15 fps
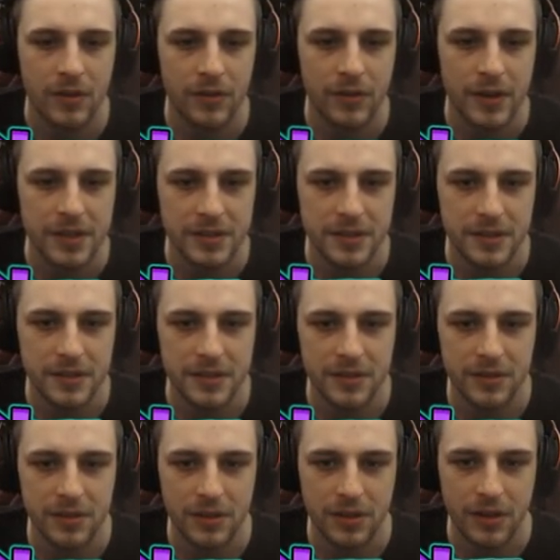Rest of this
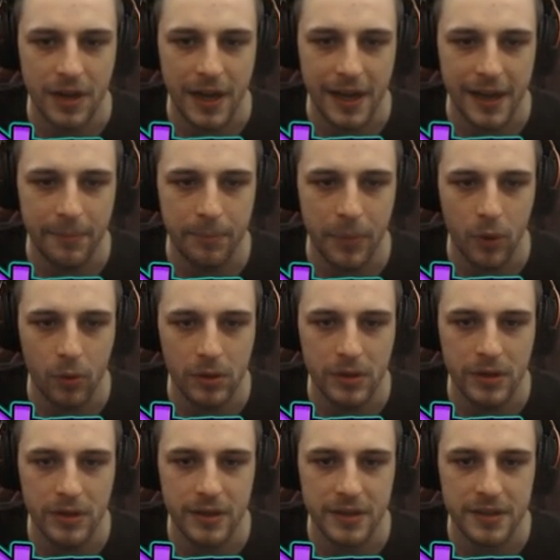
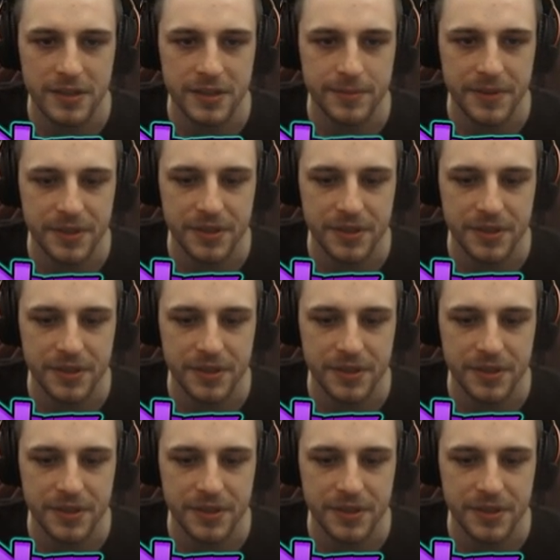crampola can just be